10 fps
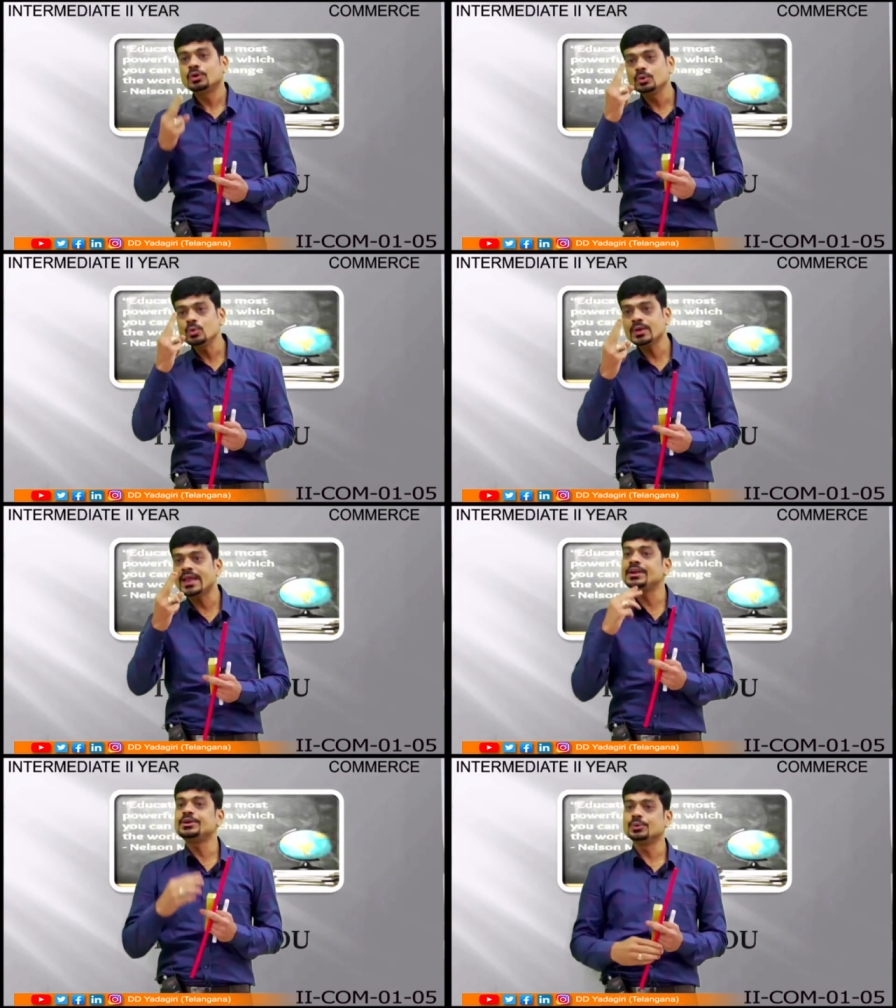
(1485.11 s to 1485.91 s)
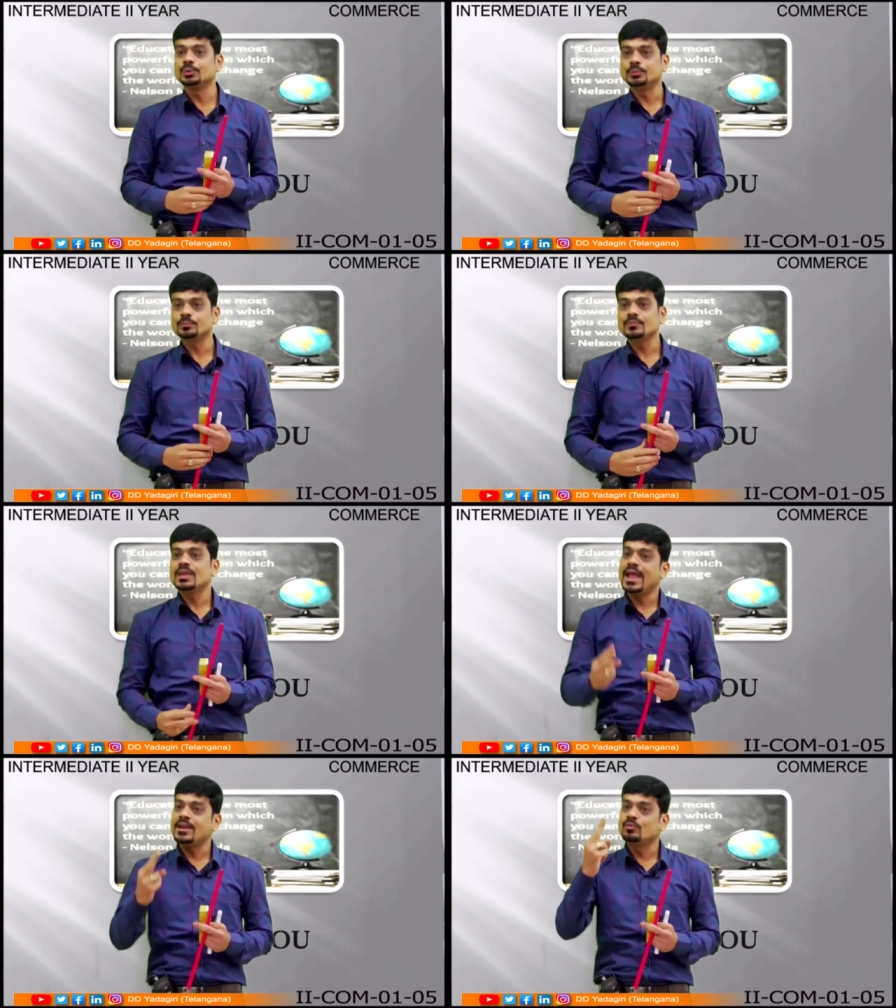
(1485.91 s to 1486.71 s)
two can do,
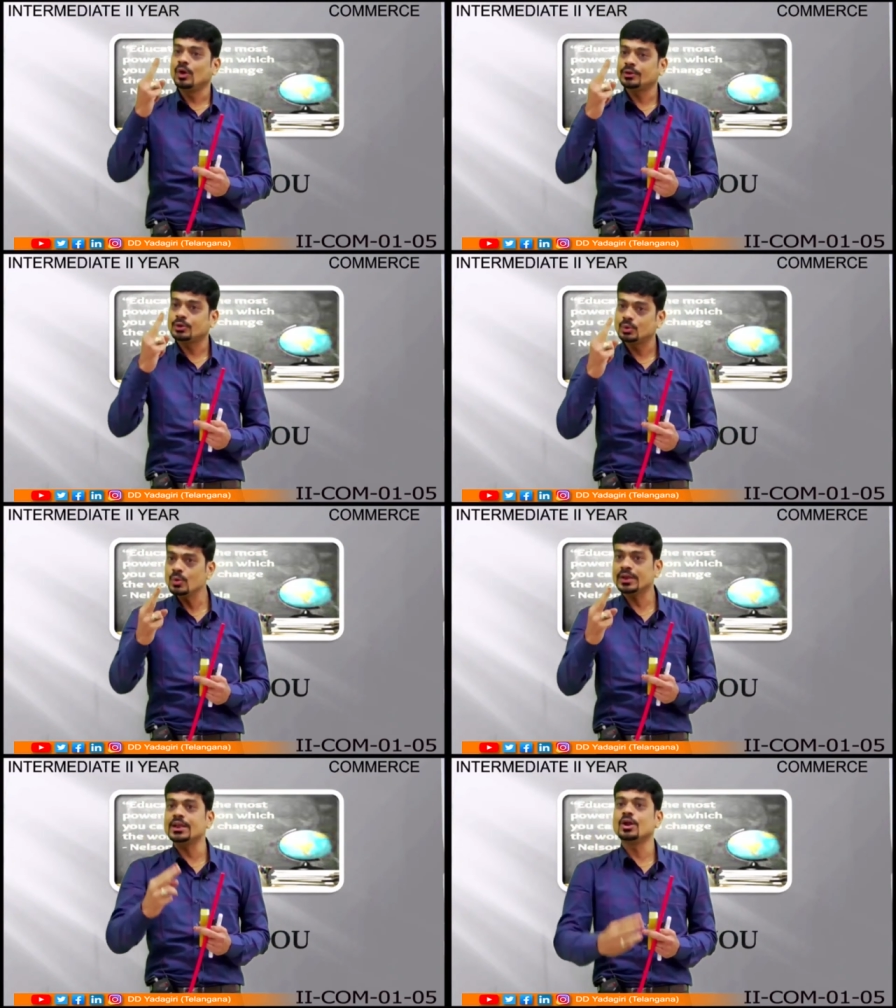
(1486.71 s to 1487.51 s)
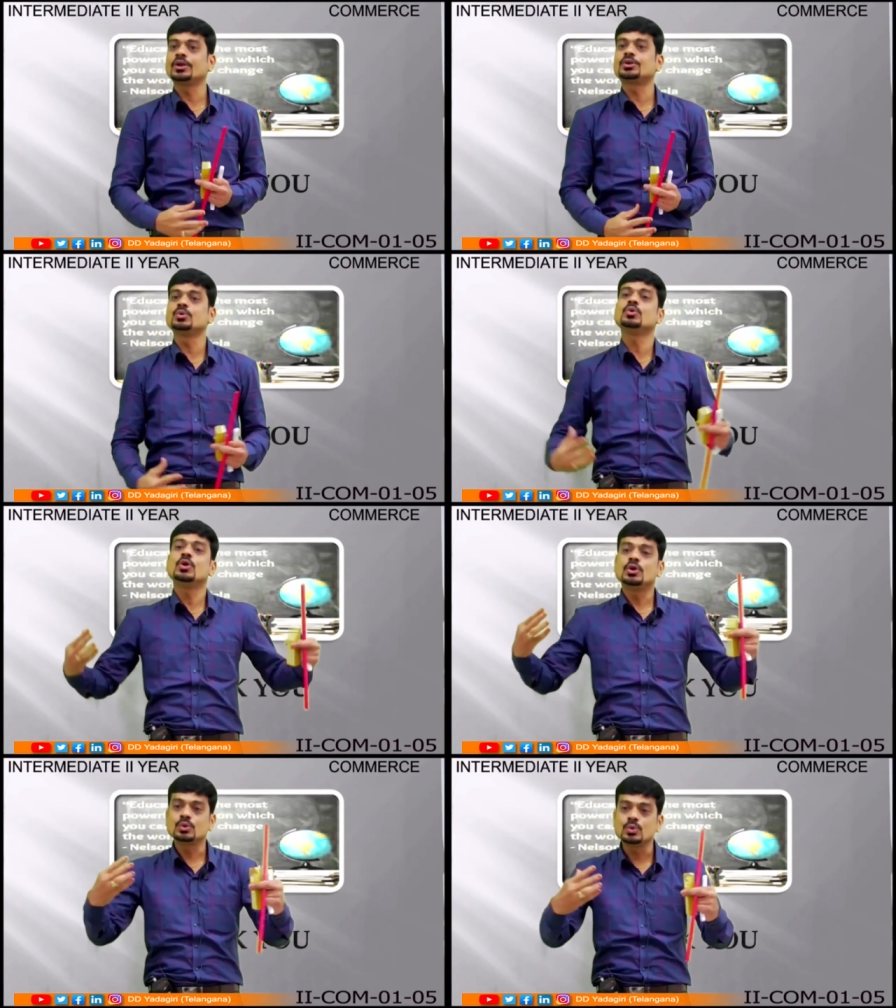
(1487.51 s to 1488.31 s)
and what two cannot do,
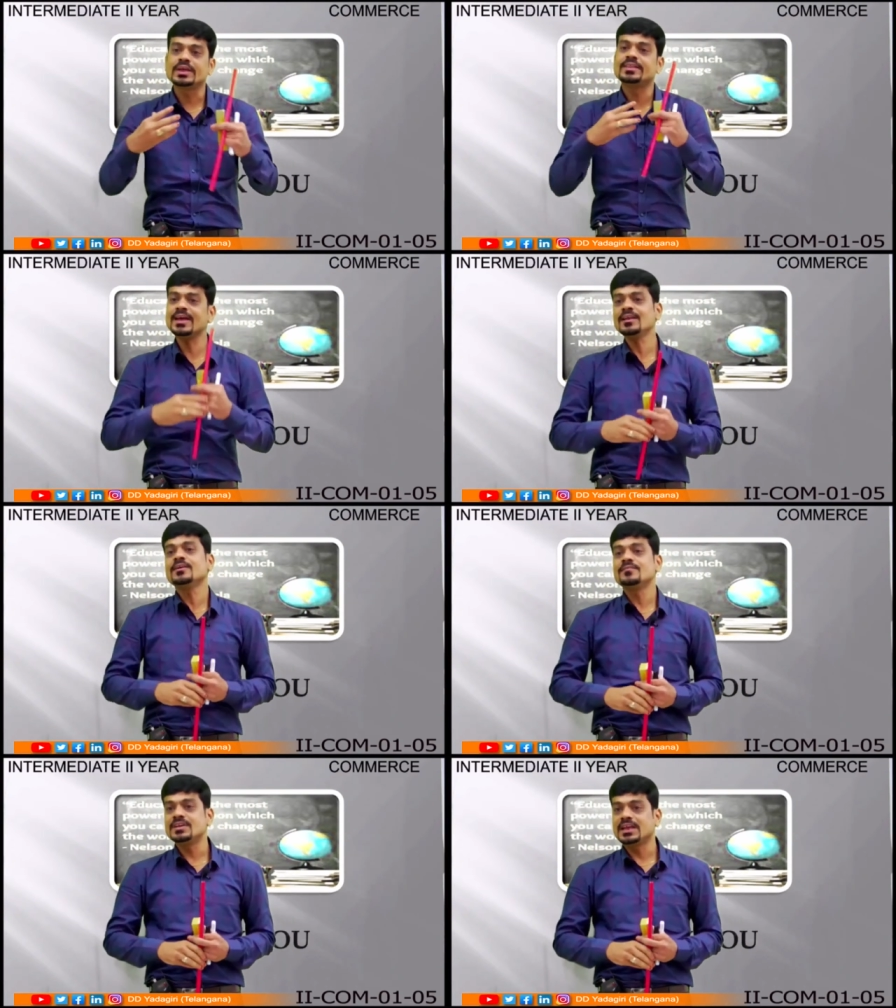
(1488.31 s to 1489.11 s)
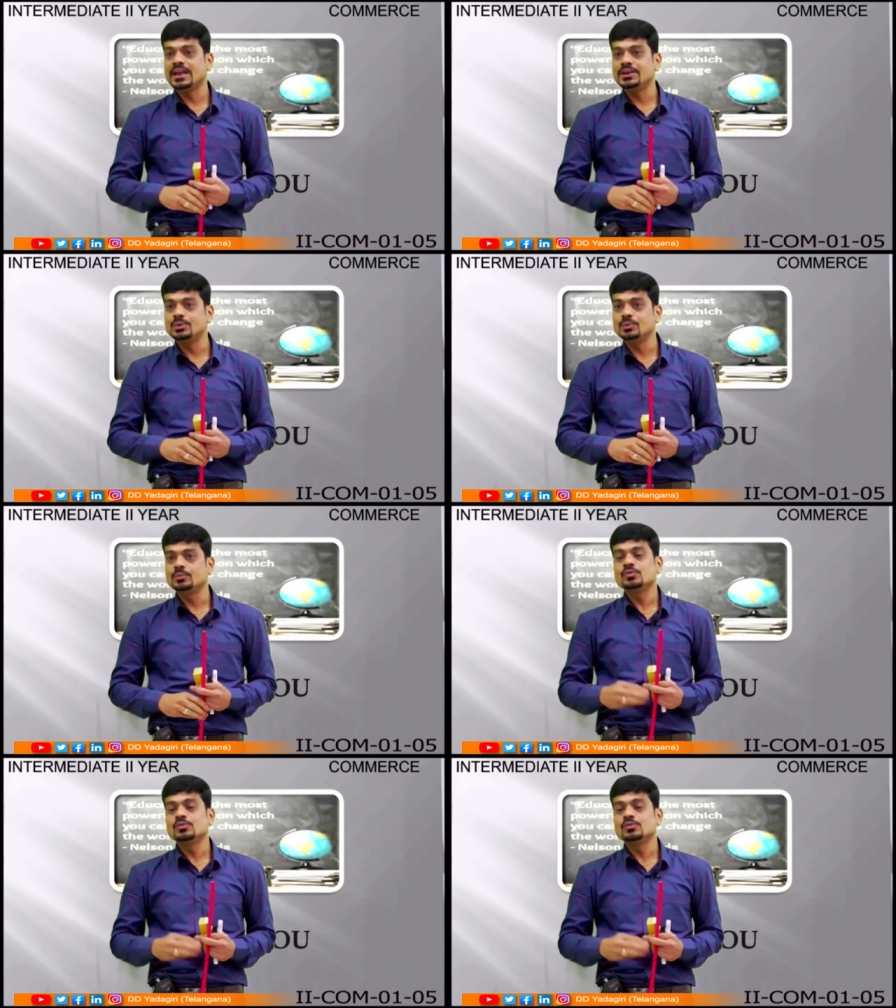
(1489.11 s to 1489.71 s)
together we can do.